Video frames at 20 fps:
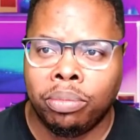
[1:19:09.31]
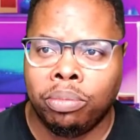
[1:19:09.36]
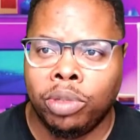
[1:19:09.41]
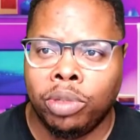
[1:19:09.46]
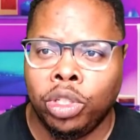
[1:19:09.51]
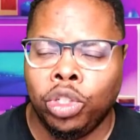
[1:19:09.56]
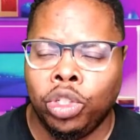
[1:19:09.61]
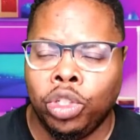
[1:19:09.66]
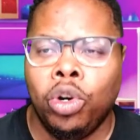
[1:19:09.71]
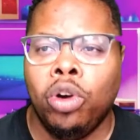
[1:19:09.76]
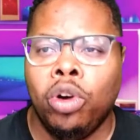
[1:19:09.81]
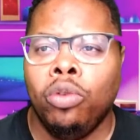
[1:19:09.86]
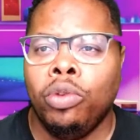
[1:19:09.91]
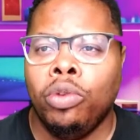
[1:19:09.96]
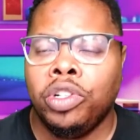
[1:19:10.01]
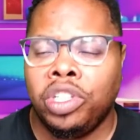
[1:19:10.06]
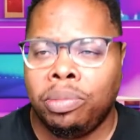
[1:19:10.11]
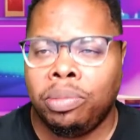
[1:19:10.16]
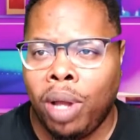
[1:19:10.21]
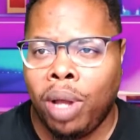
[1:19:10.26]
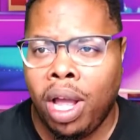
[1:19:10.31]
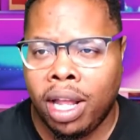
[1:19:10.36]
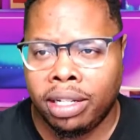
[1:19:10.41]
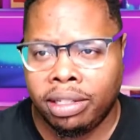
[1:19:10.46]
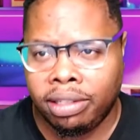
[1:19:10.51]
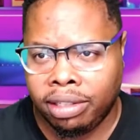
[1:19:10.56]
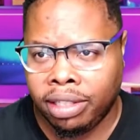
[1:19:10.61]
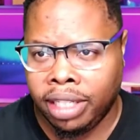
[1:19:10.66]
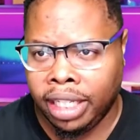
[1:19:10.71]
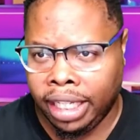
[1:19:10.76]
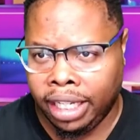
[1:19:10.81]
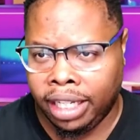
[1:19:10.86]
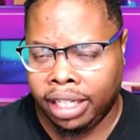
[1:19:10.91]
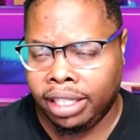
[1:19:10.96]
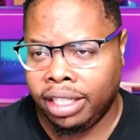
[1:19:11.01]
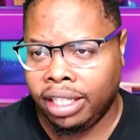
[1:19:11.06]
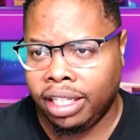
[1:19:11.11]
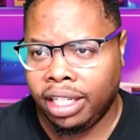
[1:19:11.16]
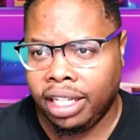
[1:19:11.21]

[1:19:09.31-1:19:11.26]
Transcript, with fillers: Your response then